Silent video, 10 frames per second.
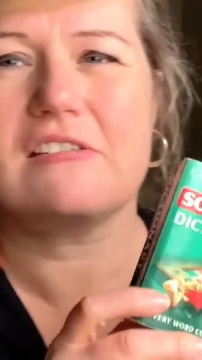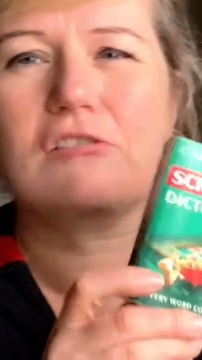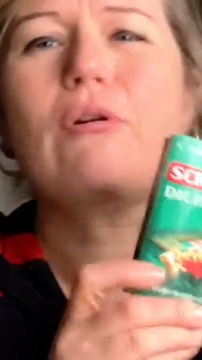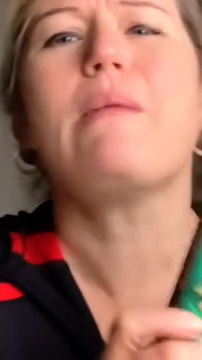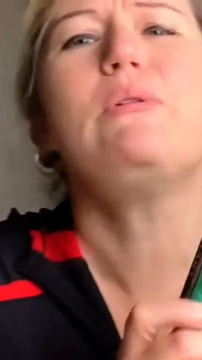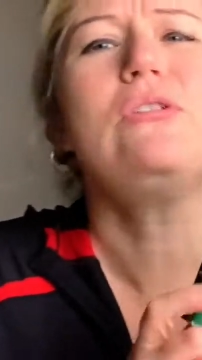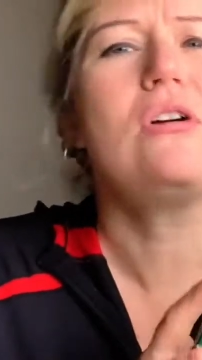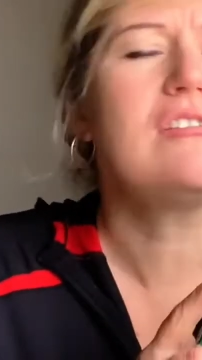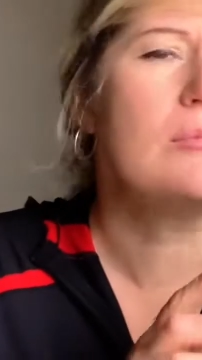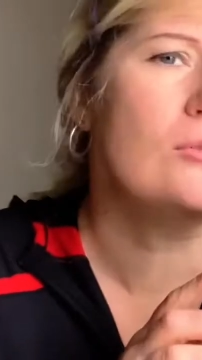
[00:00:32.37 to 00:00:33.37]
Scrabble
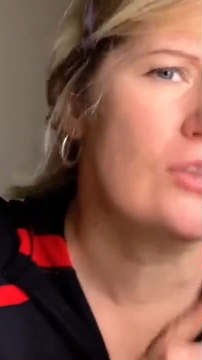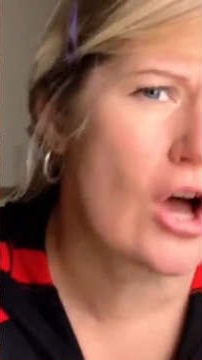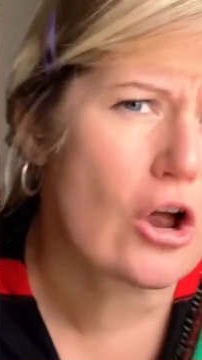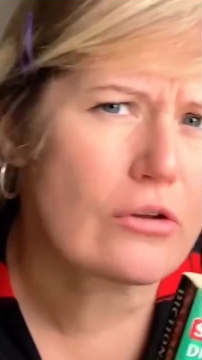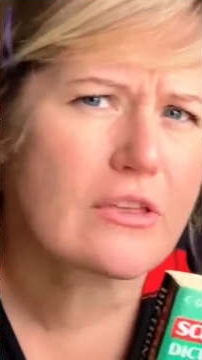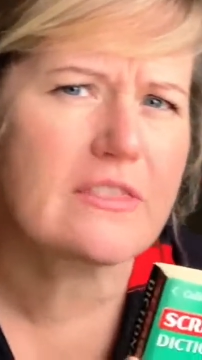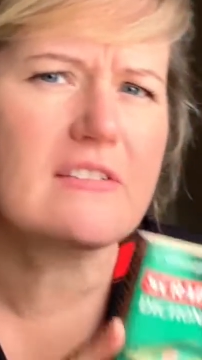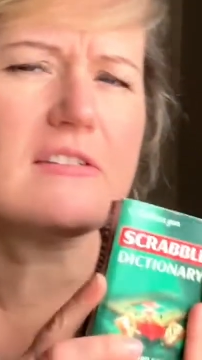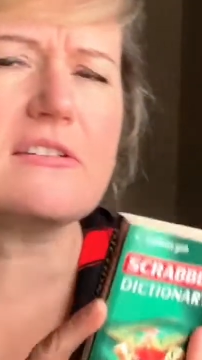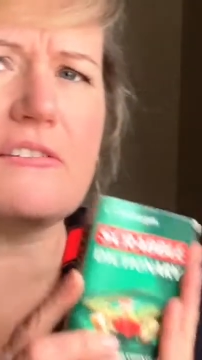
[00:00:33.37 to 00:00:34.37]
nerds will know that this
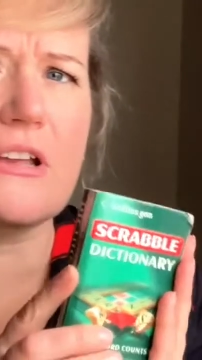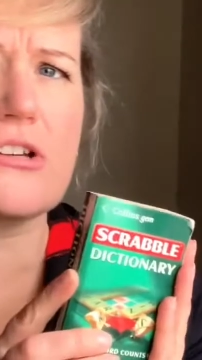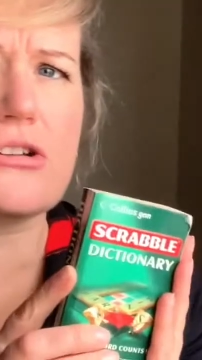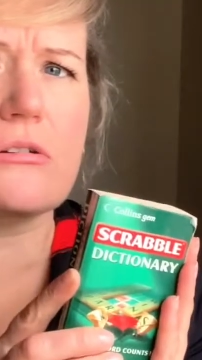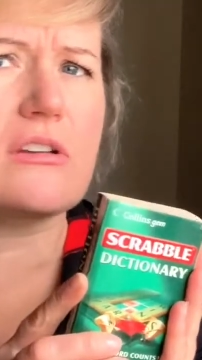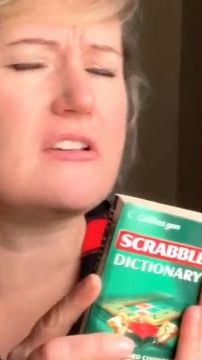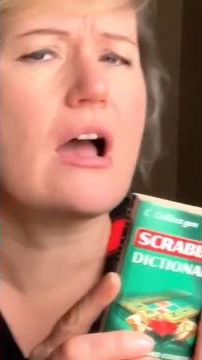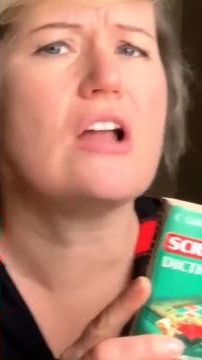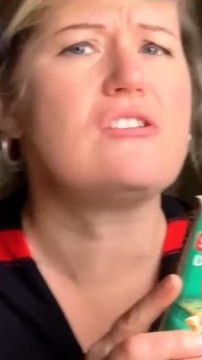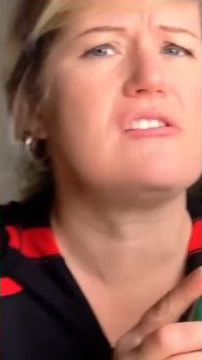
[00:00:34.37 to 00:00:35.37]
is essential because you
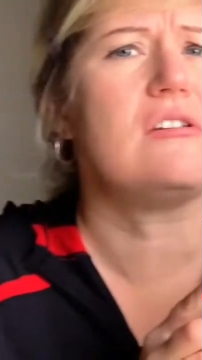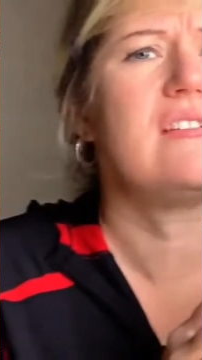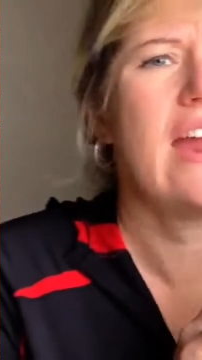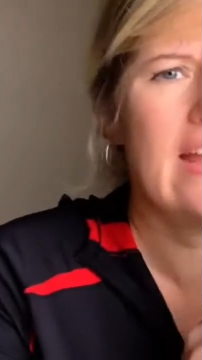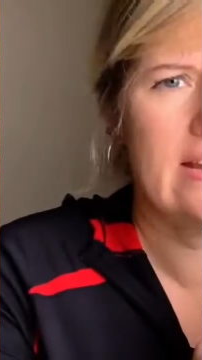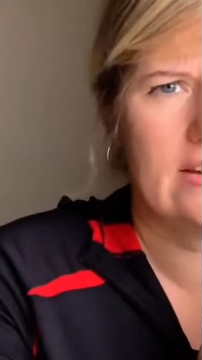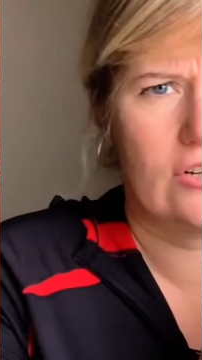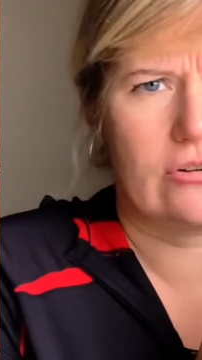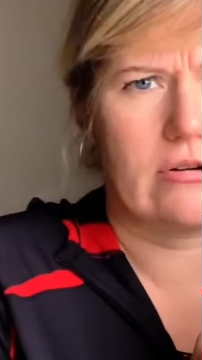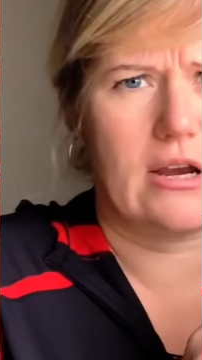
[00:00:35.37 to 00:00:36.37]
can't just use any
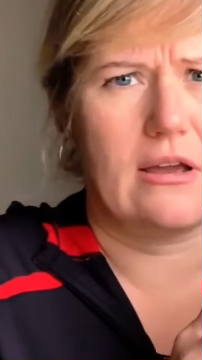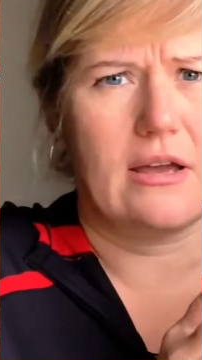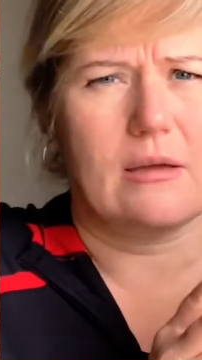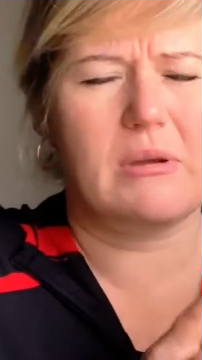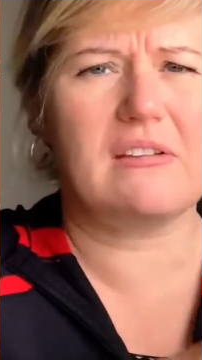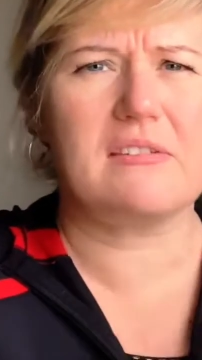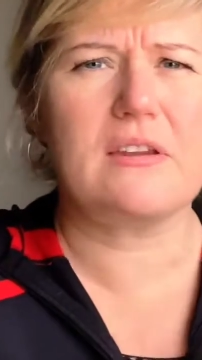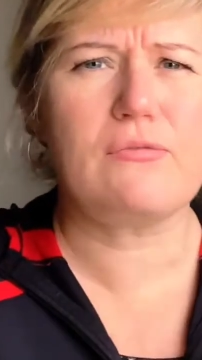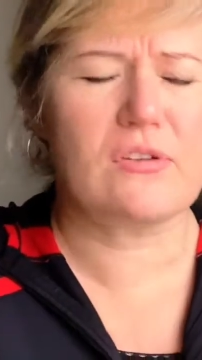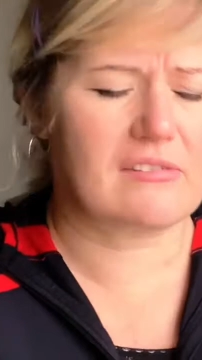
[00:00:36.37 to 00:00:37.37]
dictionary. Because the
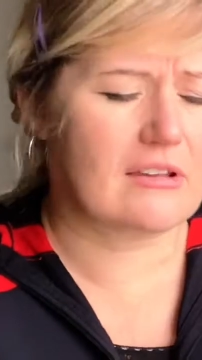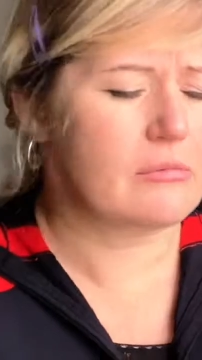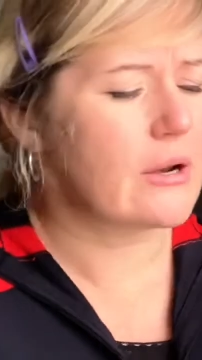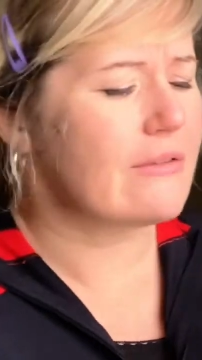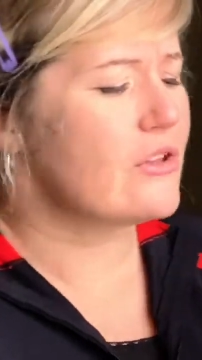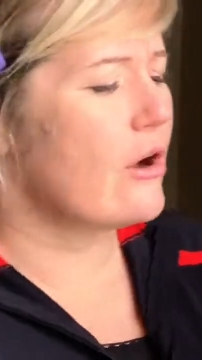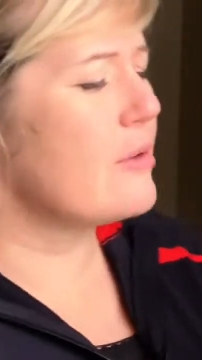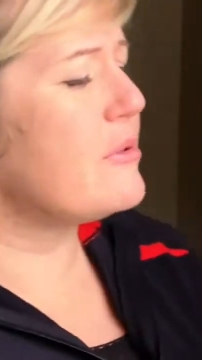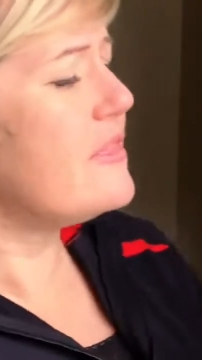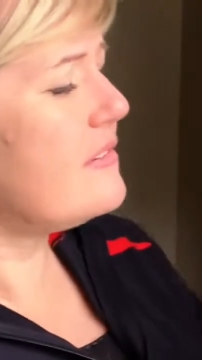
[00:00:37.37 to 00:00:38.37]
difference is whenever you
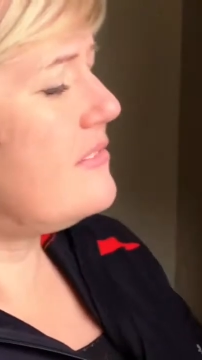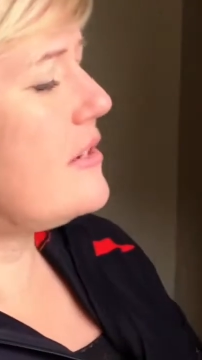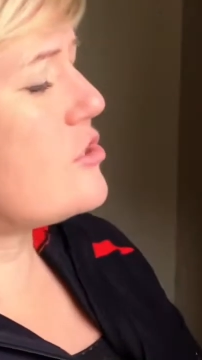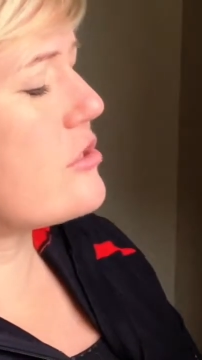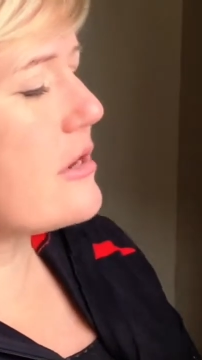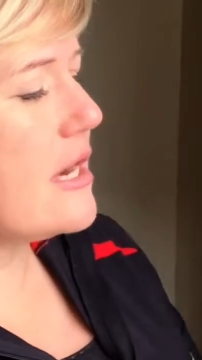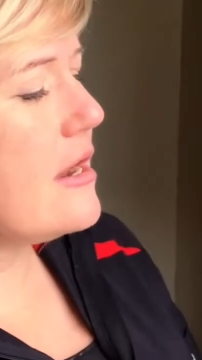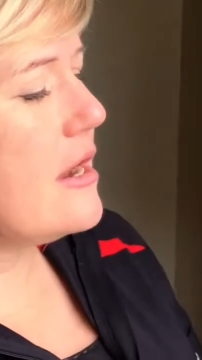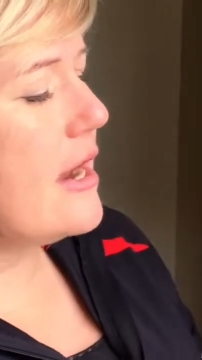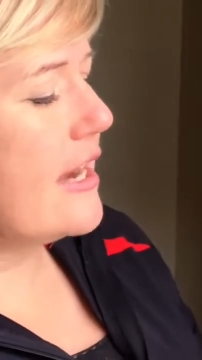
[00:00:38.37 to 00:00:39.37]
open this dictionary
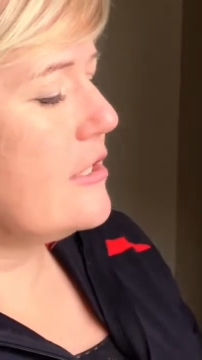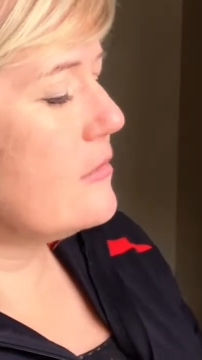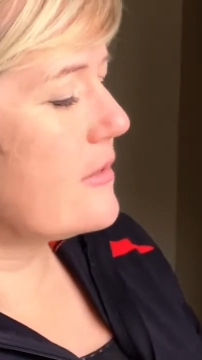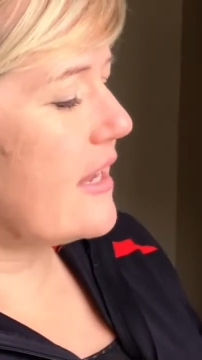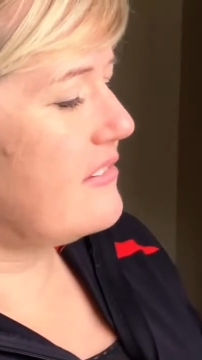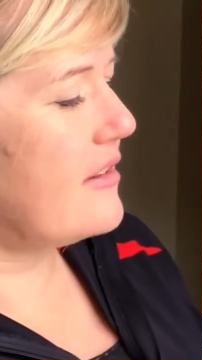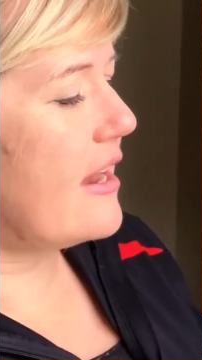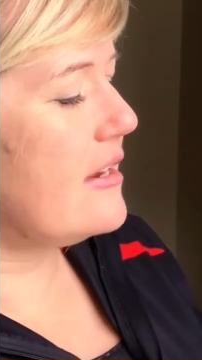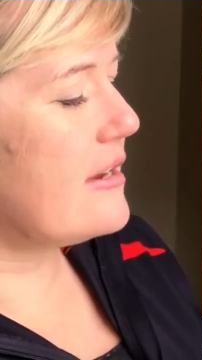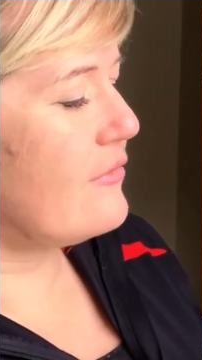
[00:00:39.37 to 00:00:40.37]
and you look next to
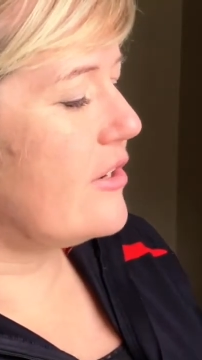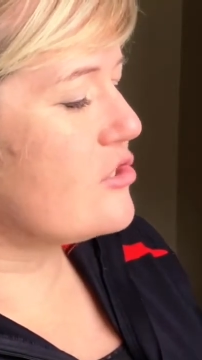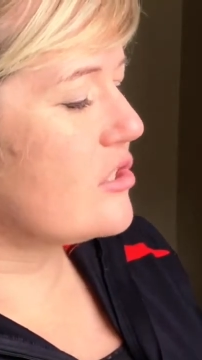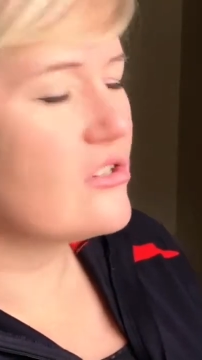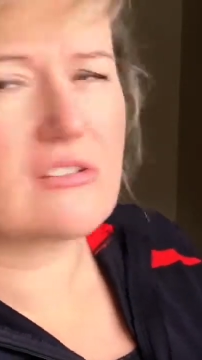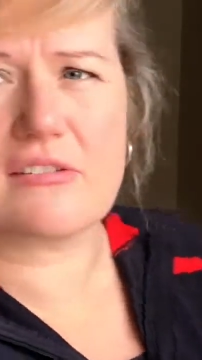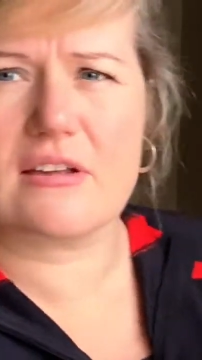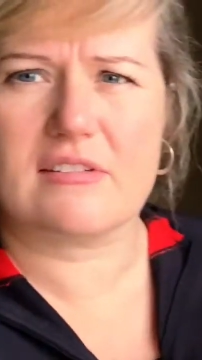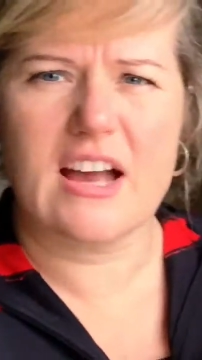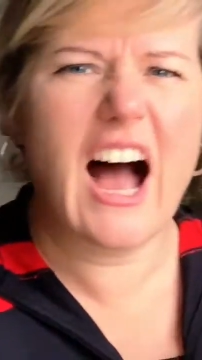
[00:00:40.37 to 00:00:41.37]
any definition, it just
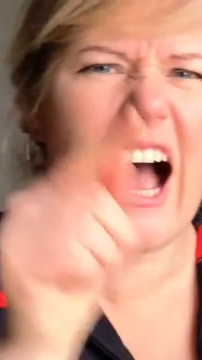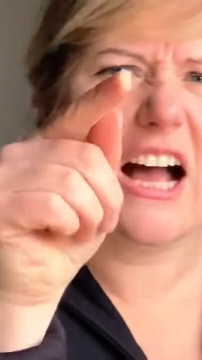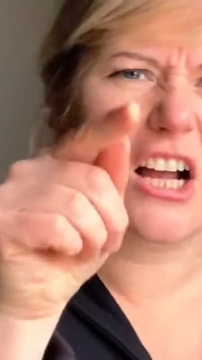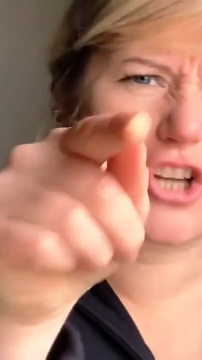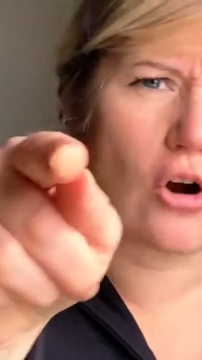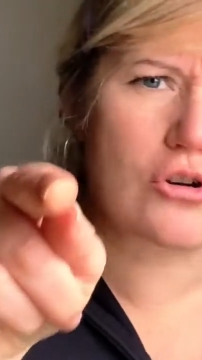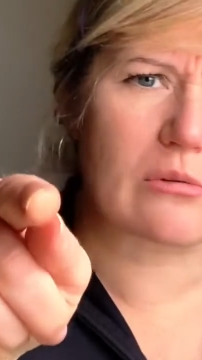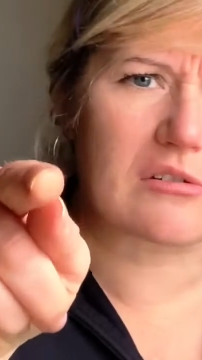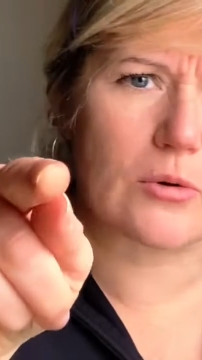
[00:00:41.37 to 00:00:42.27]
says, ha, I told you it was a